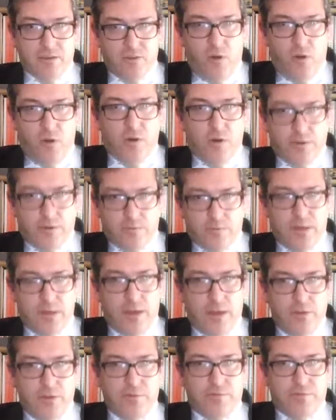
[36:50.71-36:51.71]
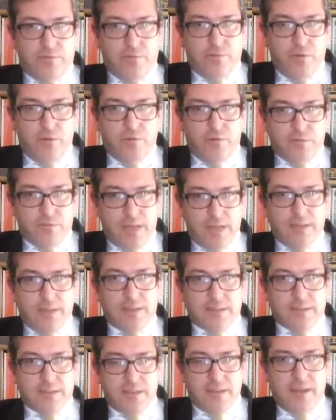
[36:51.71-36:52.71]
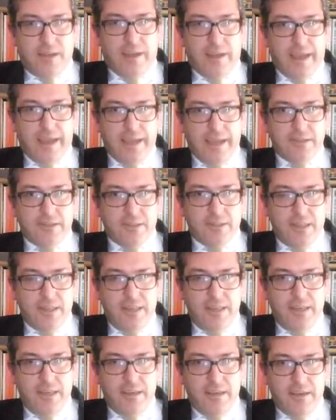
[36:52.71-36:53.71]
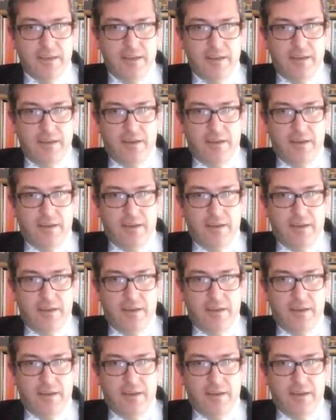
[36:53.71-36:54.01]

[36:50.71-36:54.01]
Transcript: strong, and you've you've said this, uh, is the